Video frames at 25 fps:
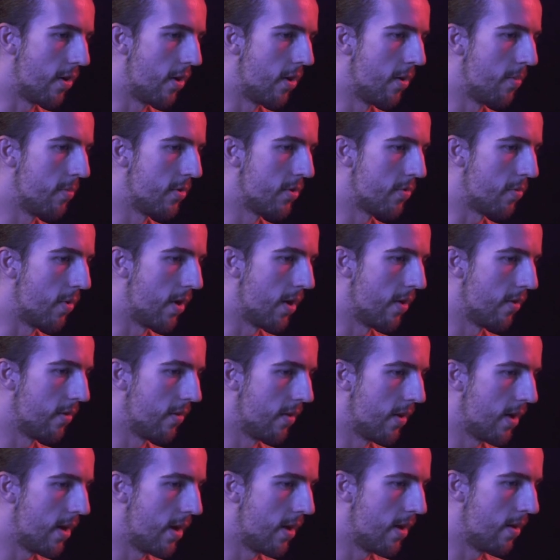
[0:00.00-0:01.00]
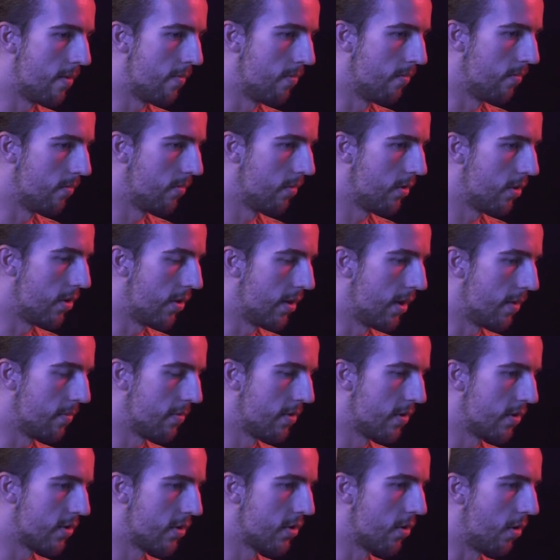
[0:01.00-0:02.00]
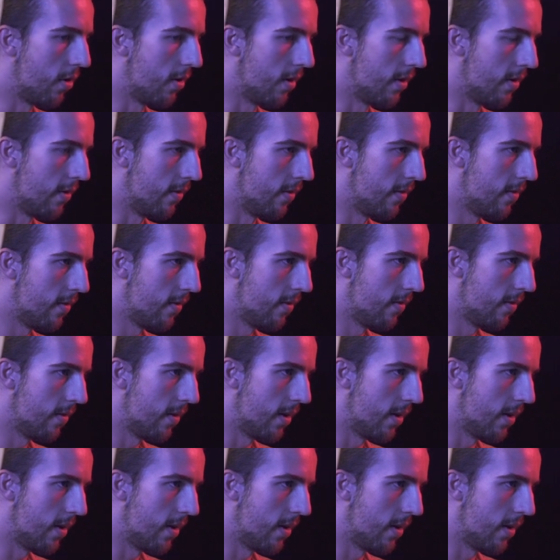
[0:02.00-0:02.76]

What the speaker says: to home as well, going up to Scotland,